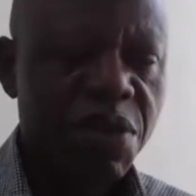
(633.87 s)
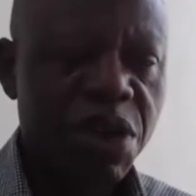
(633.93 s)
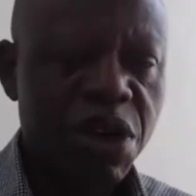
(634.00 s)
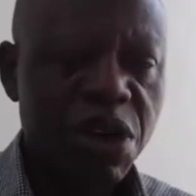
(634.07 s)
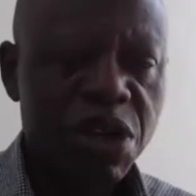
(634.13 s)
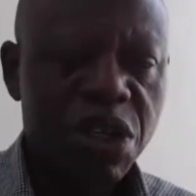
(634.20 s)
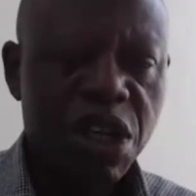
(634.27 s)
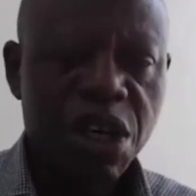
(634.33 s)

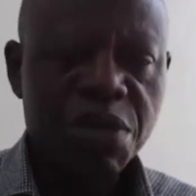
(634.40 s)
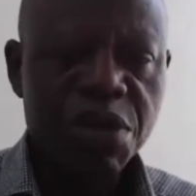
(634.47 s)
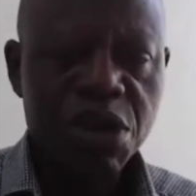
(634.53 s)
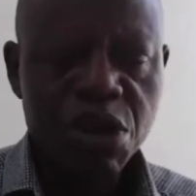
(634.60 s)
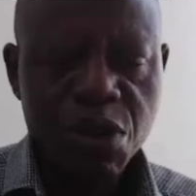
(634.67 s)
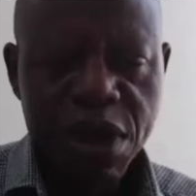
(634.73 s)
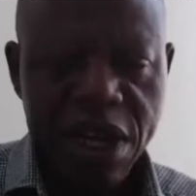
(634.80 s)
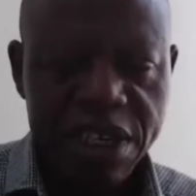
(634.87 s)
because
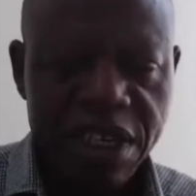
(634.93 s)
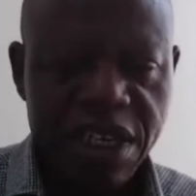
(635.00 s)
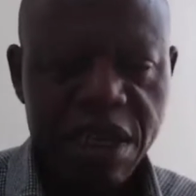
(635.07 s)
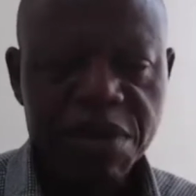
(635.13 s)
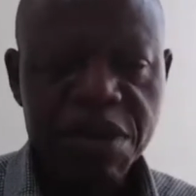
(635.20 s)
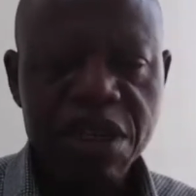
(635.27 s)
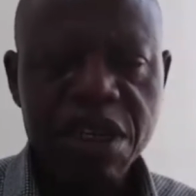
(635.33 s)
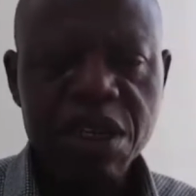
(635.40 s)
we are
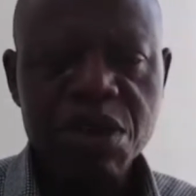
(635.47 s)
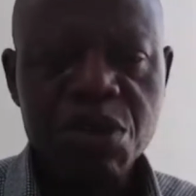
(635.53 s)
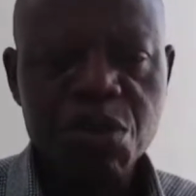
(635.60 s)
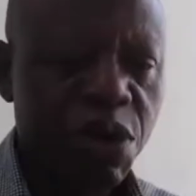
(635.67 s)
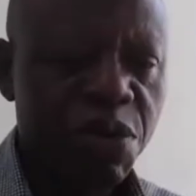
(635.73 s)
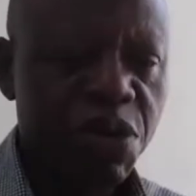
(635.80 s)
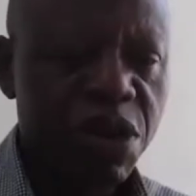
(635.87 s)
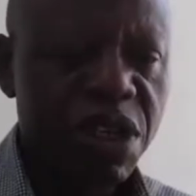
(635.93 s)
accepting
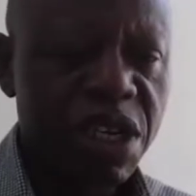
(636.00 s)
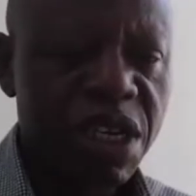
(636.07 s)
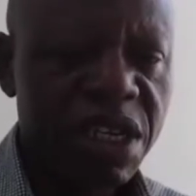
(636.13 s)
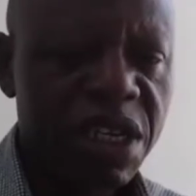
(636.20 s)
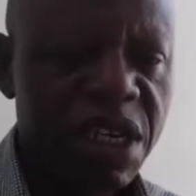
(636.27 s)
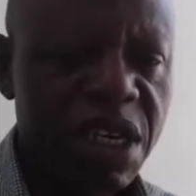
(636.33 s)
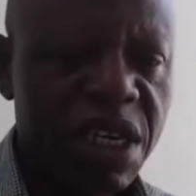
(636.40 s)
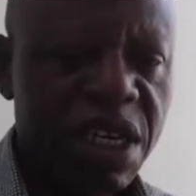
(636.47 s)
one
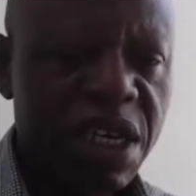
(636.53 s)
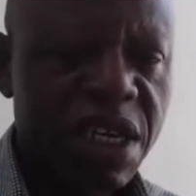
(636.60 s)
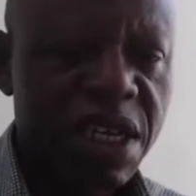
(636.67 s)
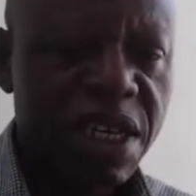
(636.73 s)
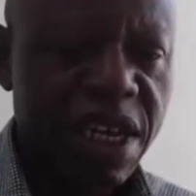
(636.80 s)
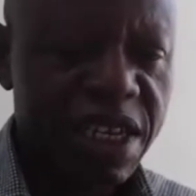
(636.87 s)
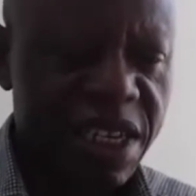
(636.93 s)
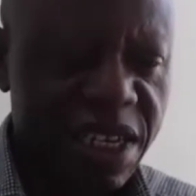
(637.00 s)
project,
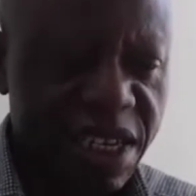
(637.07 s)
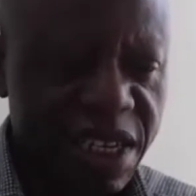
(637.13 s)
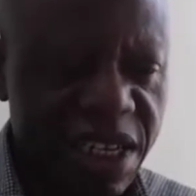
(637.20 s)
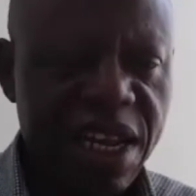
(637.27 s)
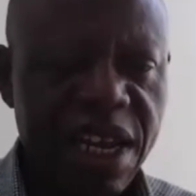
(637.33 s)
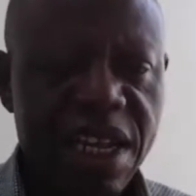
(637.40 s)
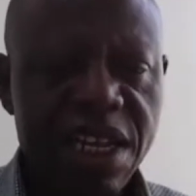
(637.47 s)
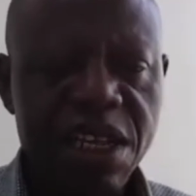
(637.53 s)
there's a
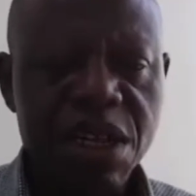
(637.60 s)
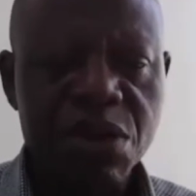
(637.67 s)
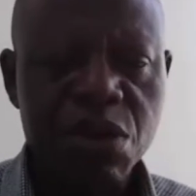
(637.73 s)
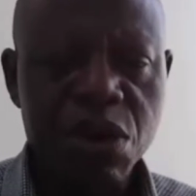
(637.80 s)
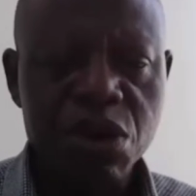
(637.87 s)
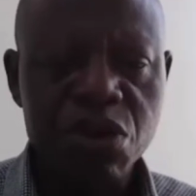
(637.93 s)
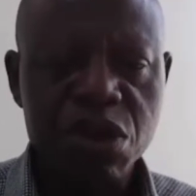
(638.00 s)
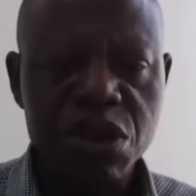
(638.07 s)
decline in
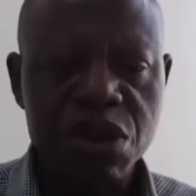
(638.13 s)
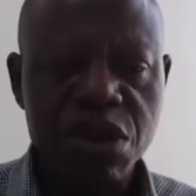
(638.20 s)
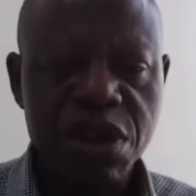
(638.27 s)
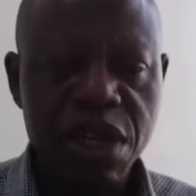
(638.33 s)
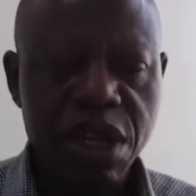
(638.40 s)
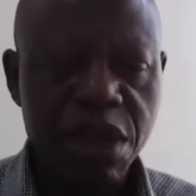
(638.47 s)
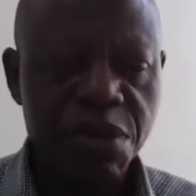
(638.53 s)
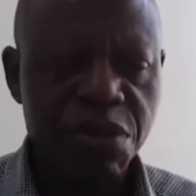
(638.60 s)
what is
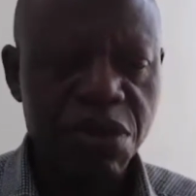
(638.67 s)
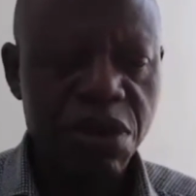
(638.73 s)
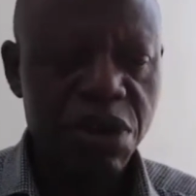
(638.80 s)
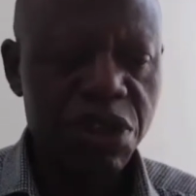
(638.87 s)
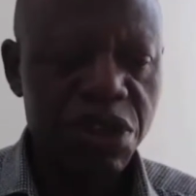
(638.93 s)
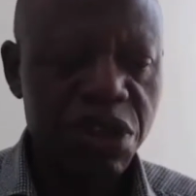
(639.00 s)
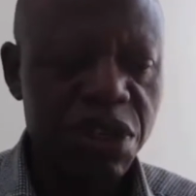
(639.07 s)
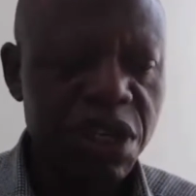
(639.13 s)
already in
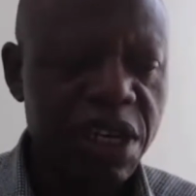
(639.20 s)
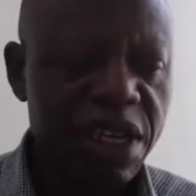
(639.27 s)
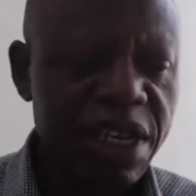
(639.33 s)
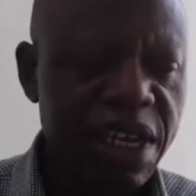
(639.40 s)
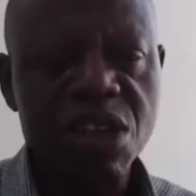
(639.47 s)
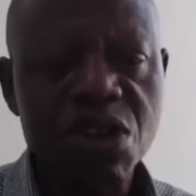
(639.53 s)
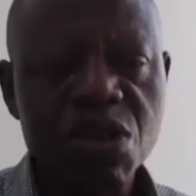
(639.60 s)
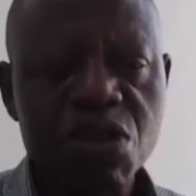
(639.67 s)
production.
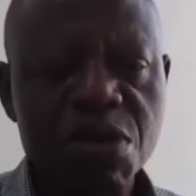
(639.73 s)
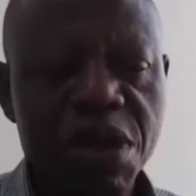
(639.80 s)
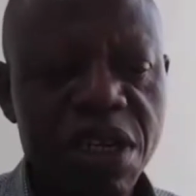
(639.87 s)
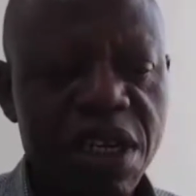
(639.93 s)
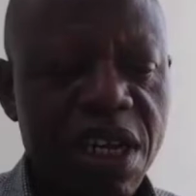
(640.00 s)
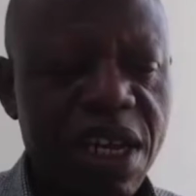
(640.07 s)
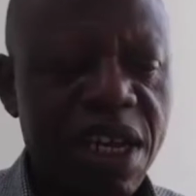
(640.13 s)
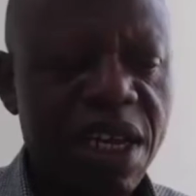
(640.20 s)
There's going to be a
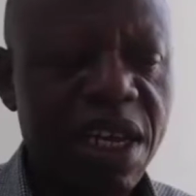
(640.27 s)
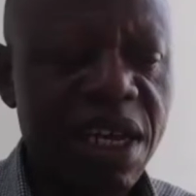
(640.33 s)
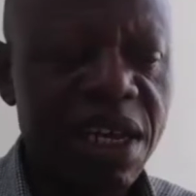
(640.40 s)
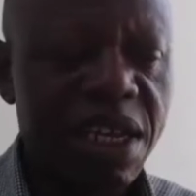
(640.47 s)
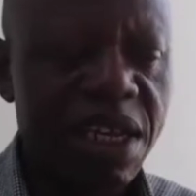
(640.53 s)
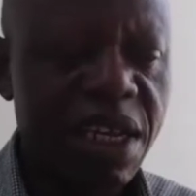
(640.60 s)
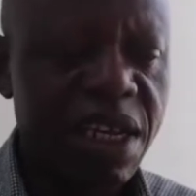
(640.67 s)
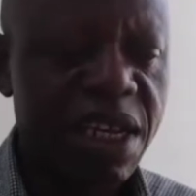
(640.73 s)
decline
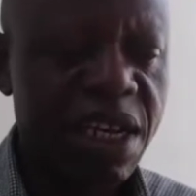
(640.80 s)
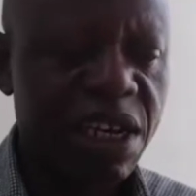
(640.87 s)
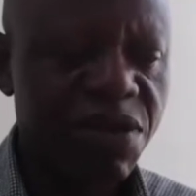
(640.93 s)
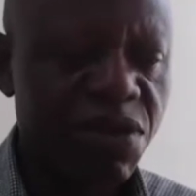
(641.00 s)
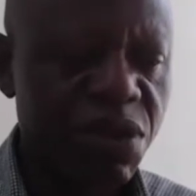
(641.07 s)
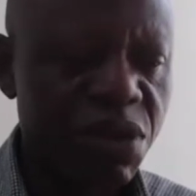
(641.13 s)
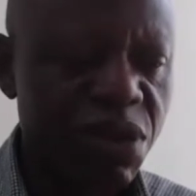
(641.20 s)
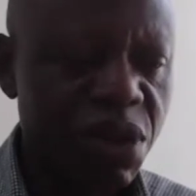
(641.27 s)
in net cash
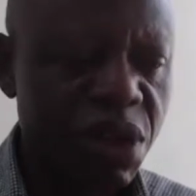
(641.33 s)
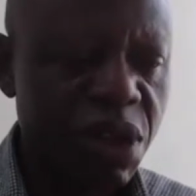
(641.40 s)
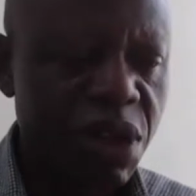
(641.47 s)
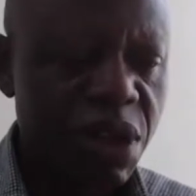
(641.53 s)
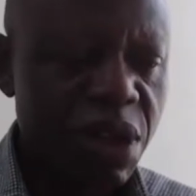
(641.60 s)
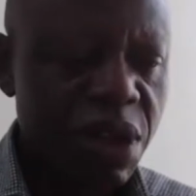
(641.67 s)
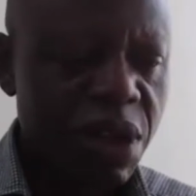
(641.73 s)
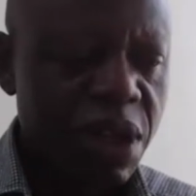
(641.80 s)
flow.
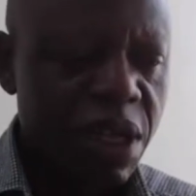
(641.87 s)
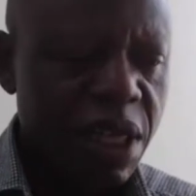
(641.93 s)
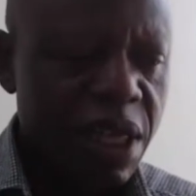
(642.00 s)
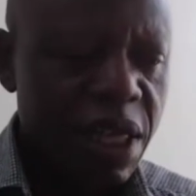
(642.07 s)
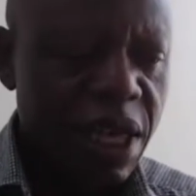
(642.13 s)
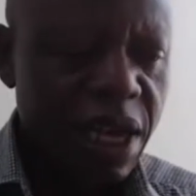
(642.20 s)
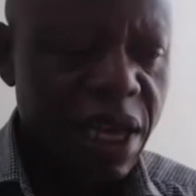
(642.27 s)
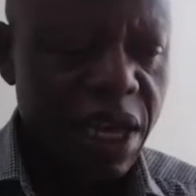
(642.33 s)

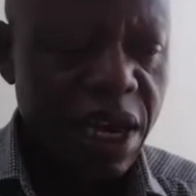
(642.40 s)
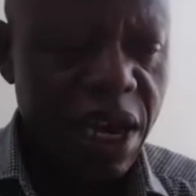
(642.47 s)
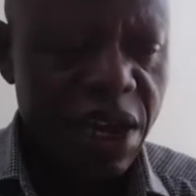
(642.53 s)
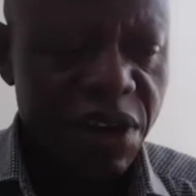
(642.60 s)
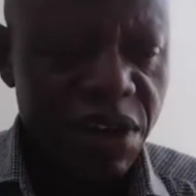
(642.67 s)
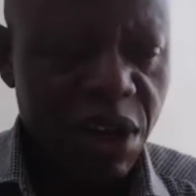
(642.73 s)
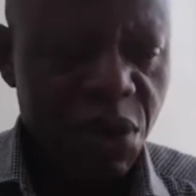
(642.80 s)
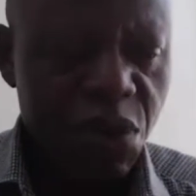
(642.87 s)

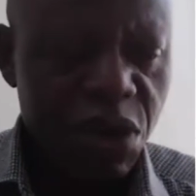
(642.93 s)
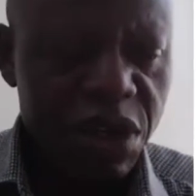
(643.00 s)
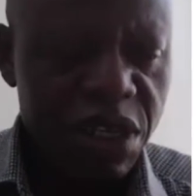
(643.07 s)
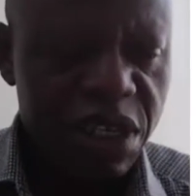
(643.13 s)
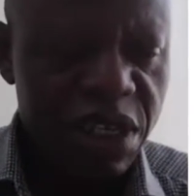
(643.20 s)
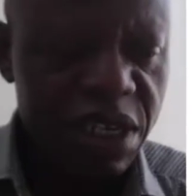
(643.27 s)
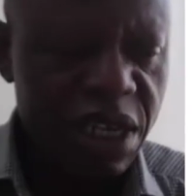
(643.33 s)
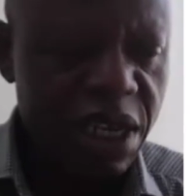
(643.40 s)
Another one
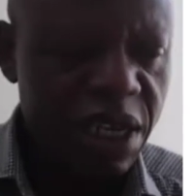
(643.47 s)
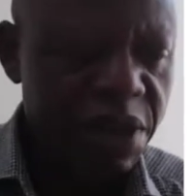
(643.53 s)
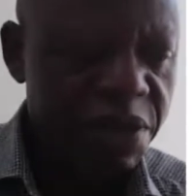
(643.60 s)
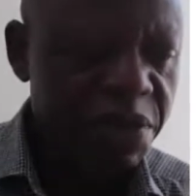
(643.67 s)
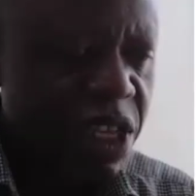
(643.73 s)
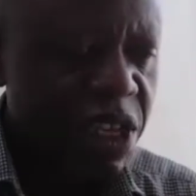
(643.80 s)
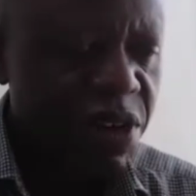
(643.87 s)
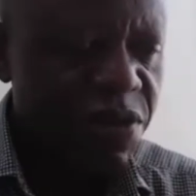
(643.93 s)
is
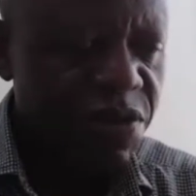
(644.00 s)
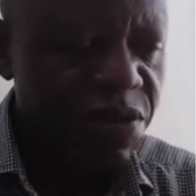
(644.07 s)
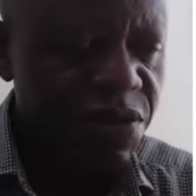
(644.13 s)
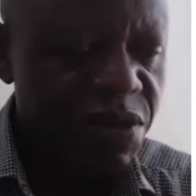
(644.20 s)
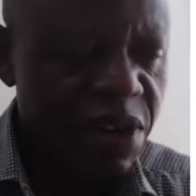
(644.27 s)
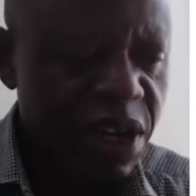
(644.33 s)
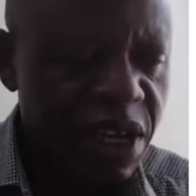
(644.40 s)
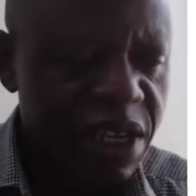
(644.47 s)
if
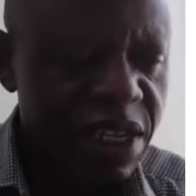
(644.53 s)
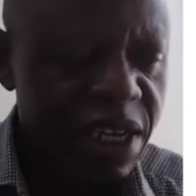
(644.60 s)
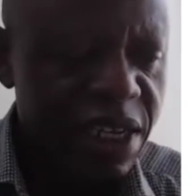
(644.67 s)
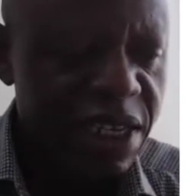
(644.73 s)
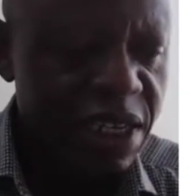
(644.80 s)
the